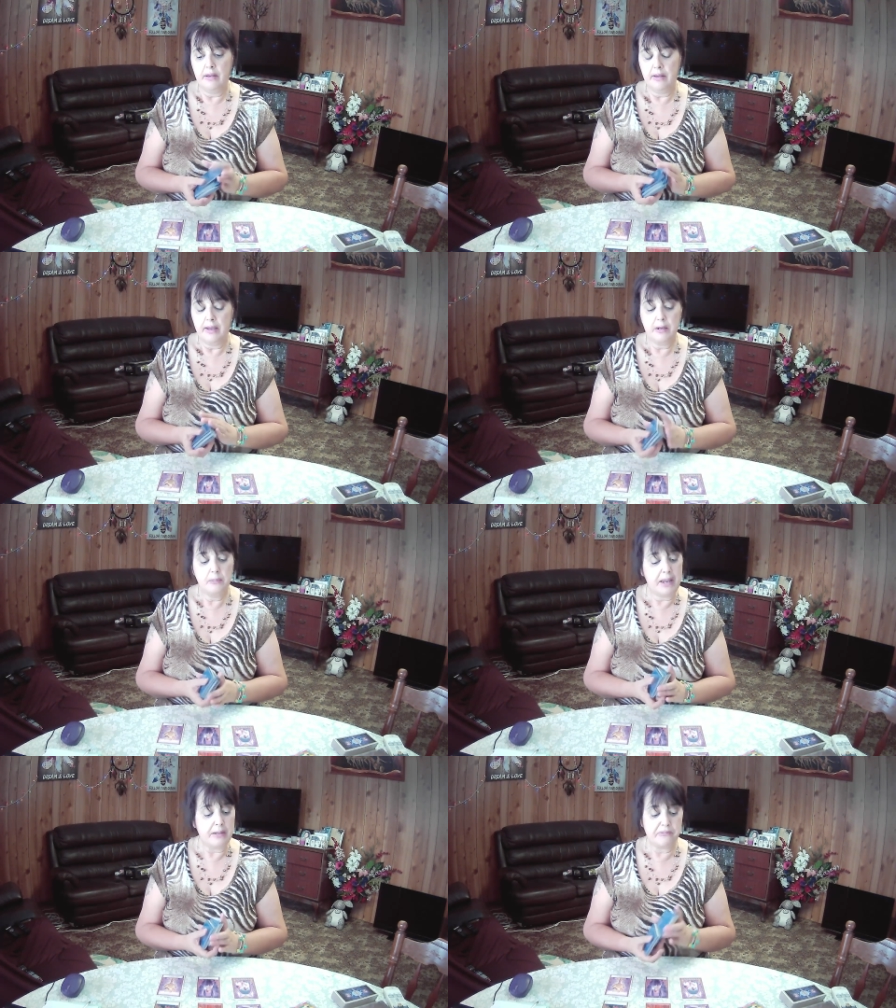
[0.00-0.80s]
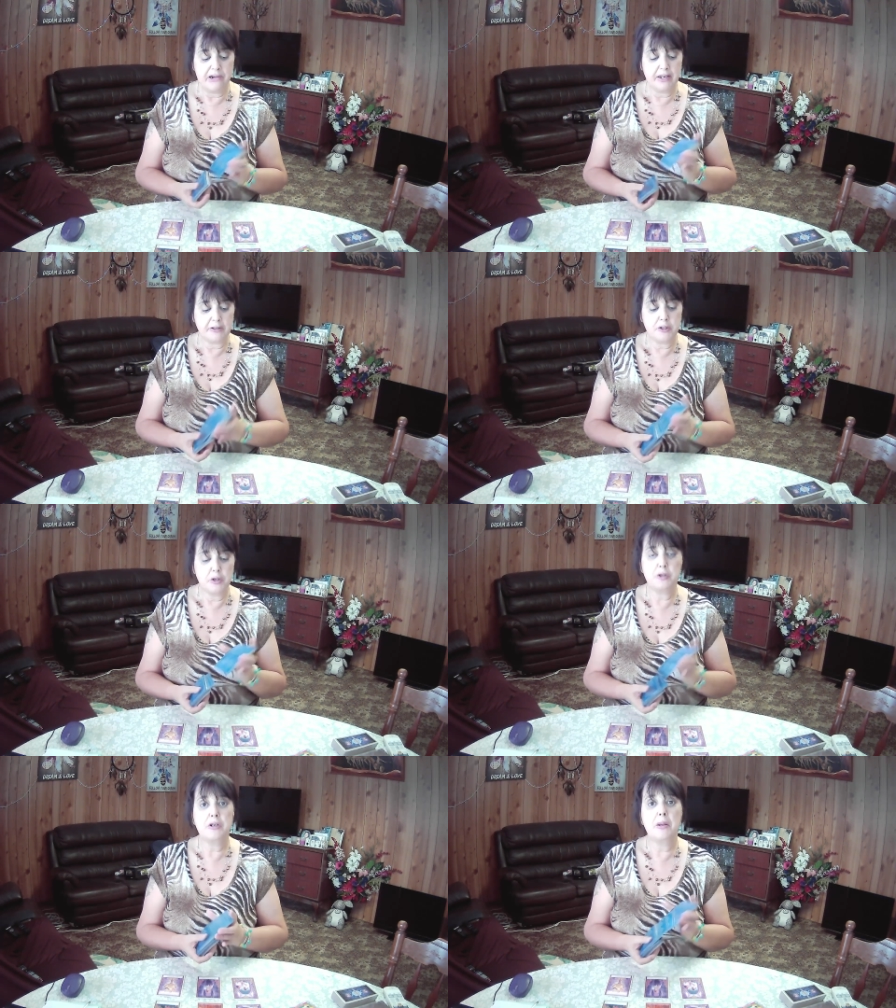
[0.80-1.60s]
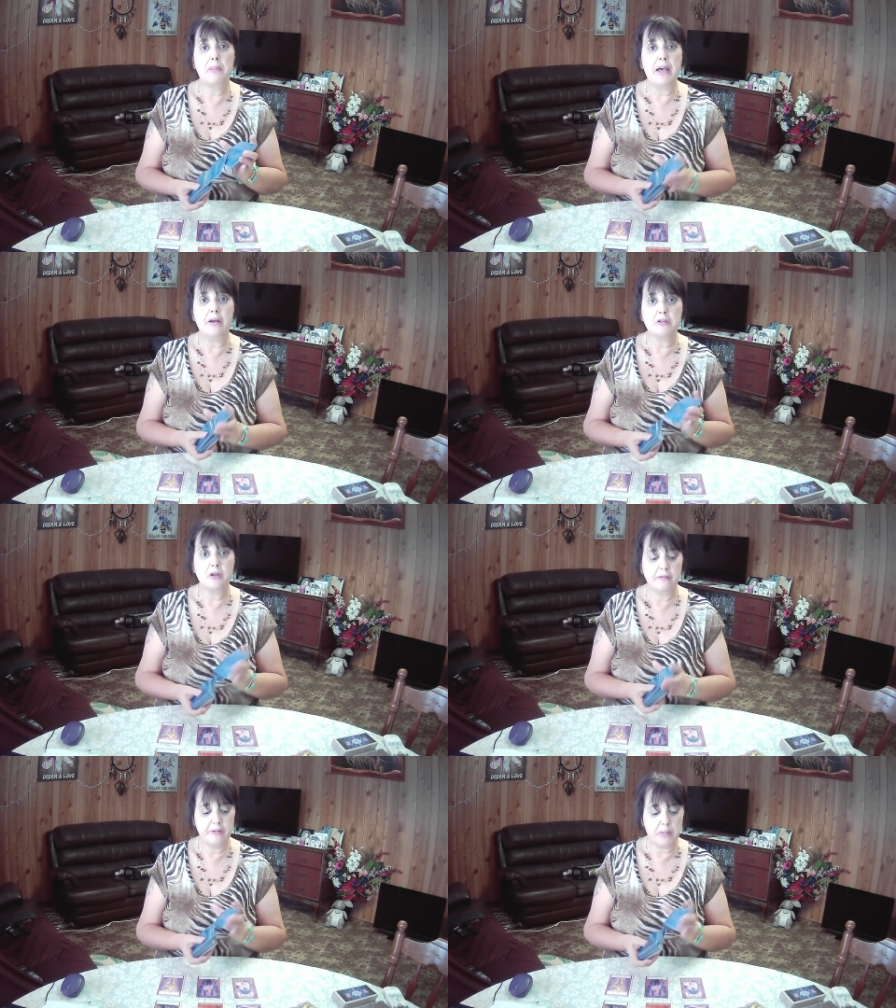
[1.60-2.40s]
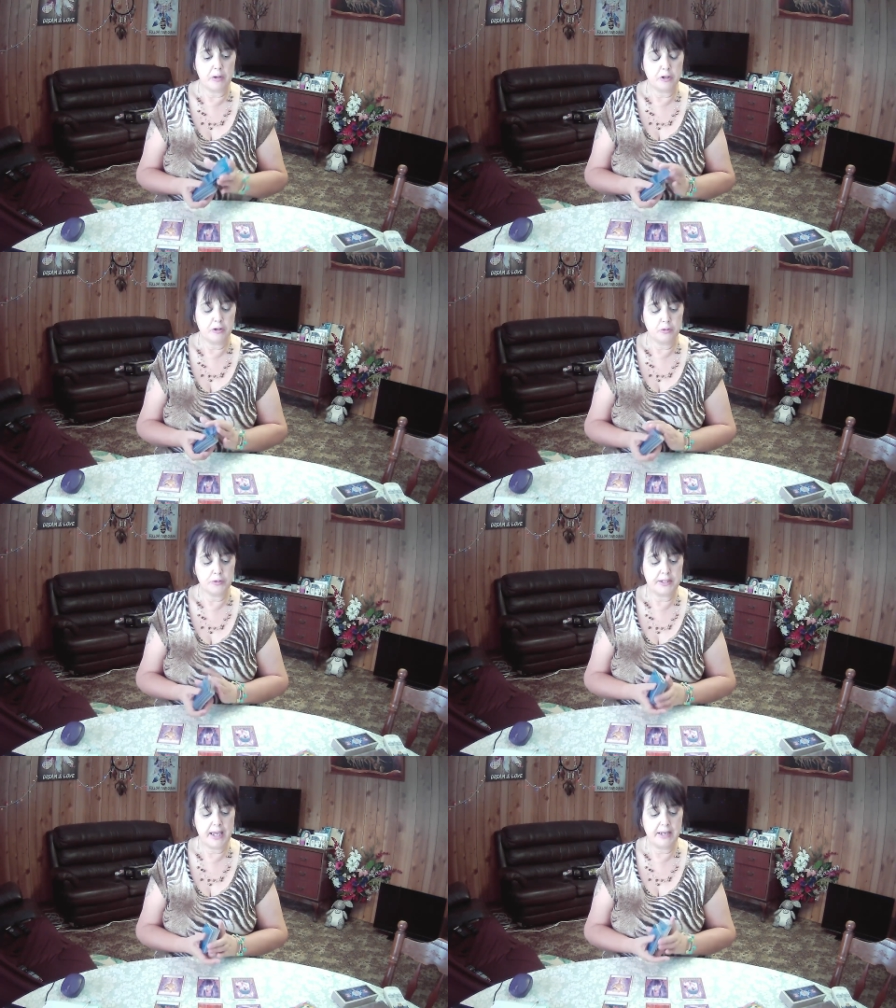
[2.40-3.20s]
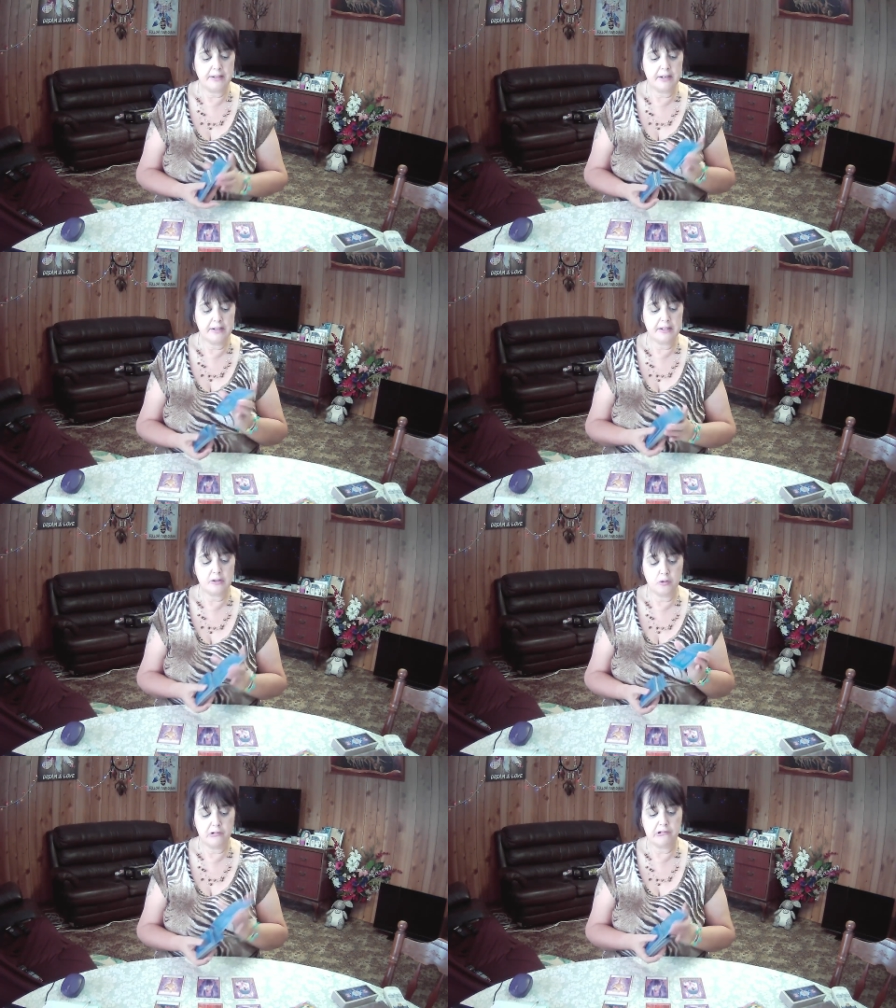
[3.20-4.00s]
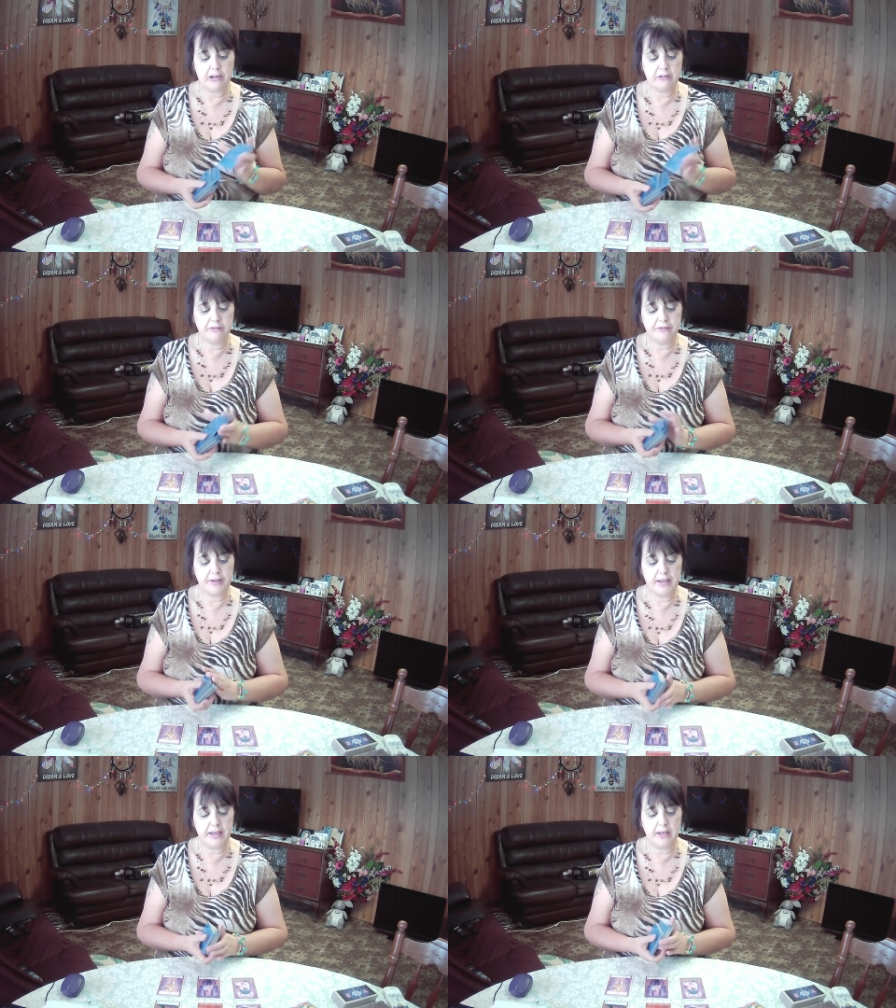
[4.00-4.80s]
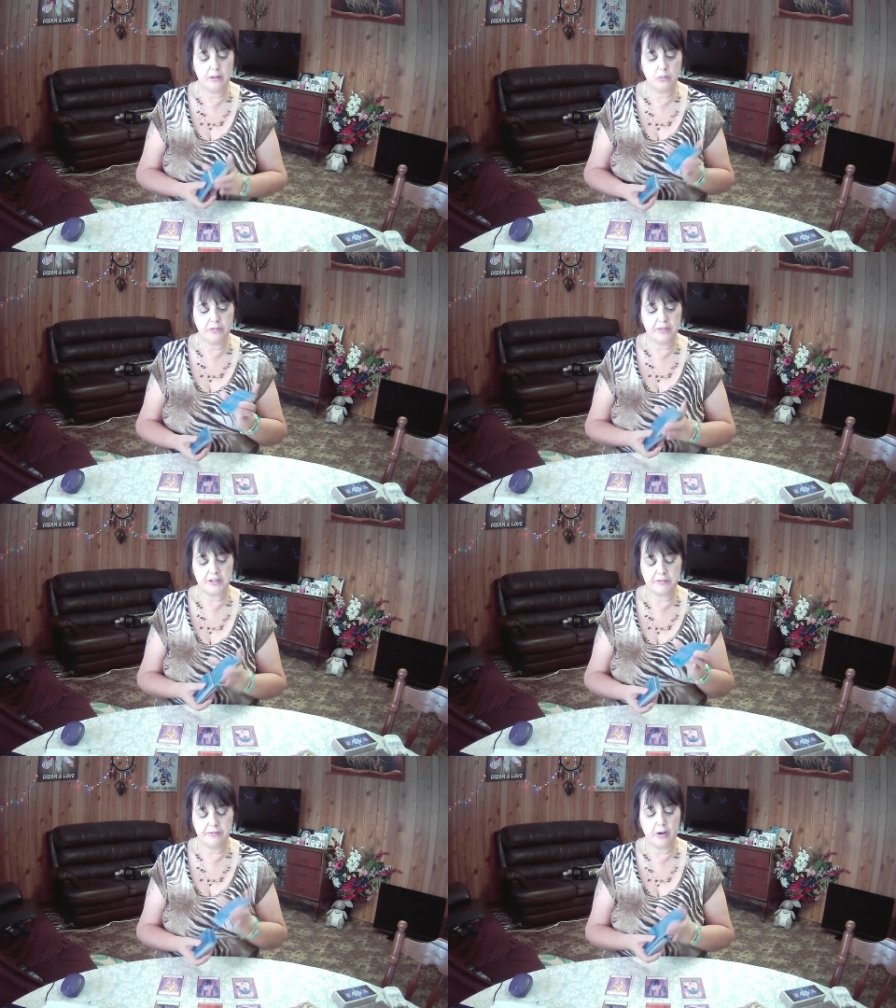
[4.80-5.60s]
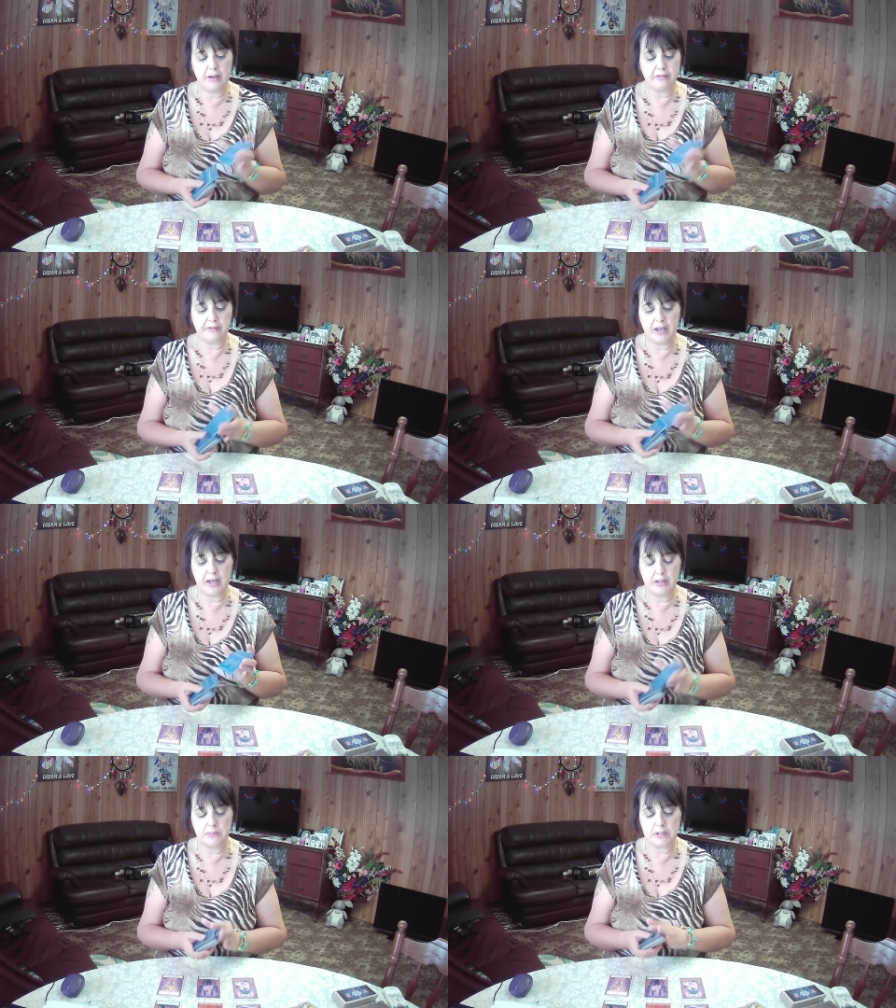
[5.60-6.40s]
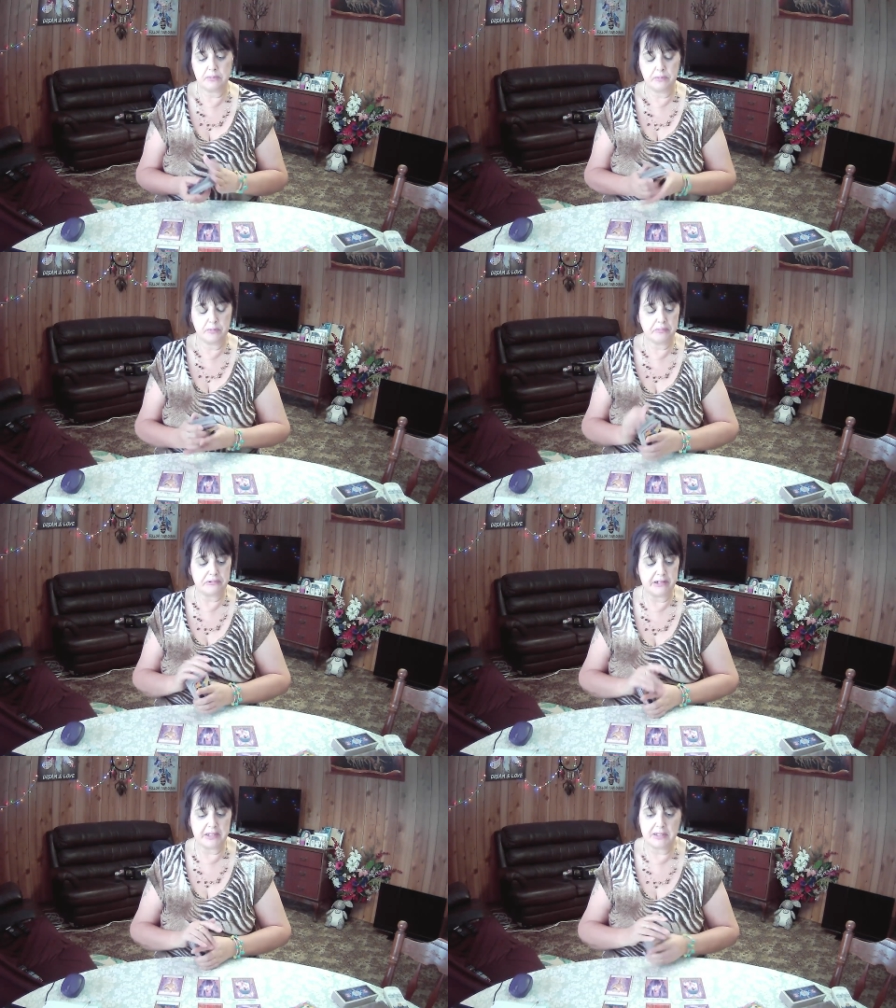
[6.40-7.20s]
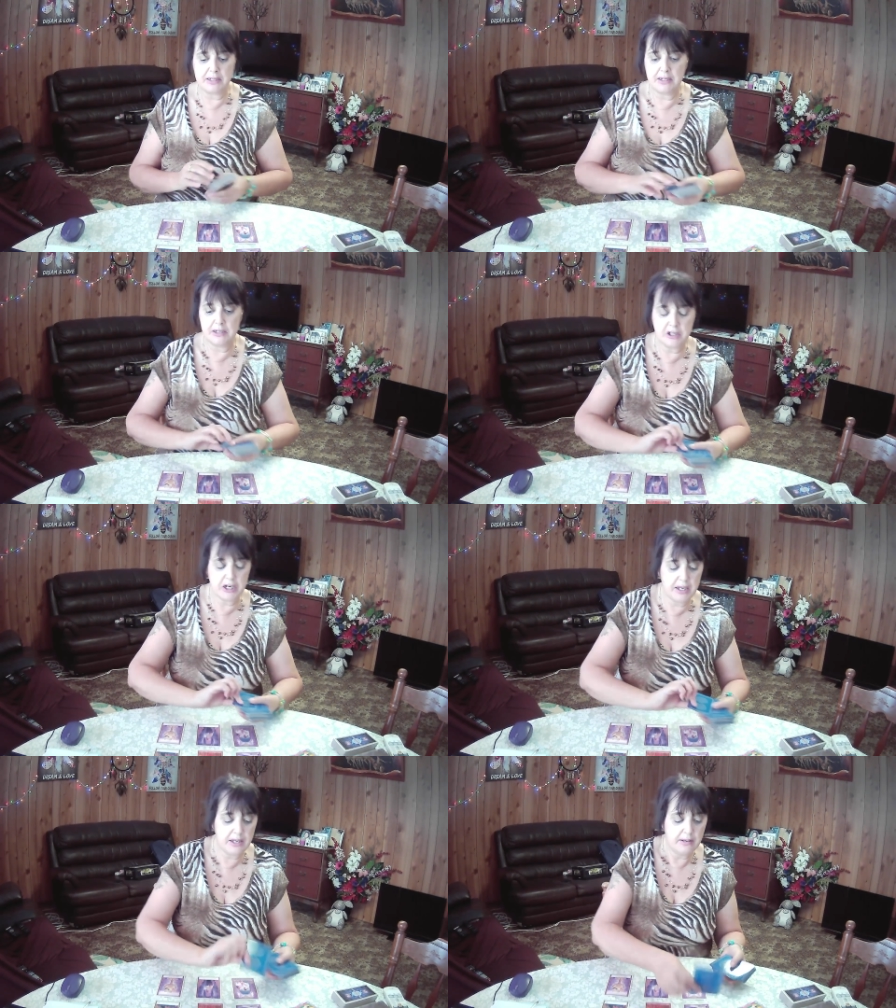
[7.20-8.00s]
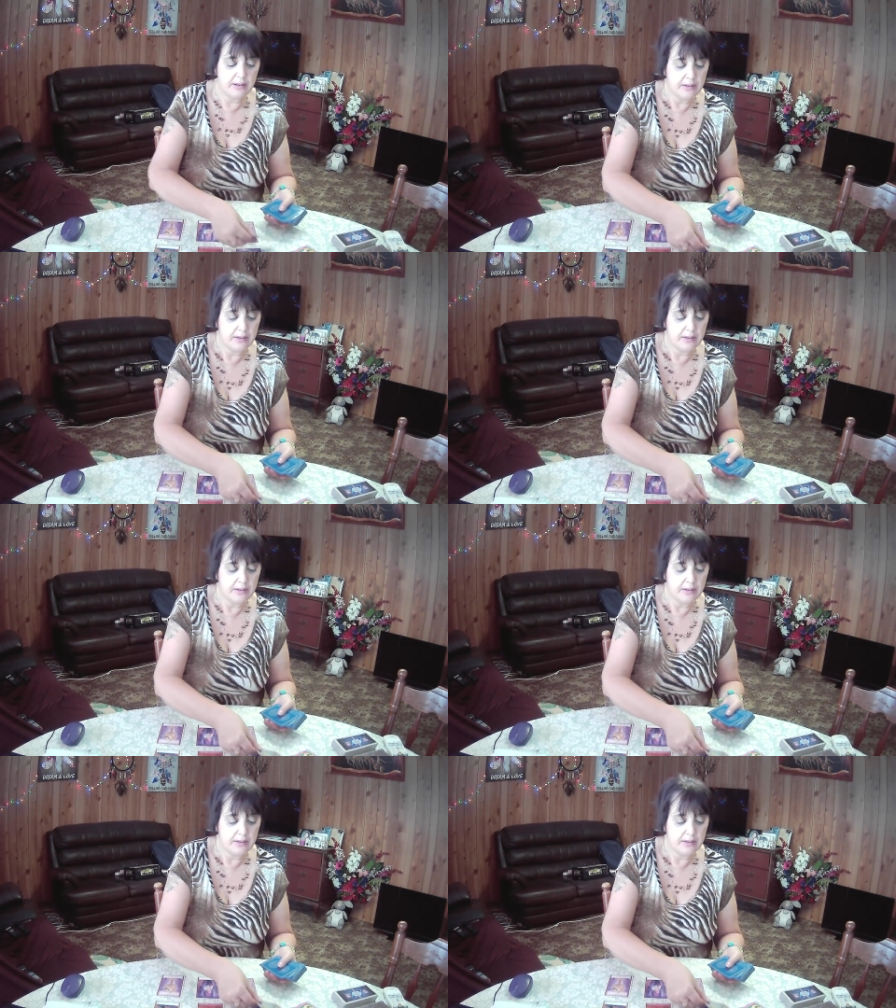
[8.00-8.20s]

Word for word: And it may bring a certain amount of emotional sadness or grief here with this Five of Cups, present energy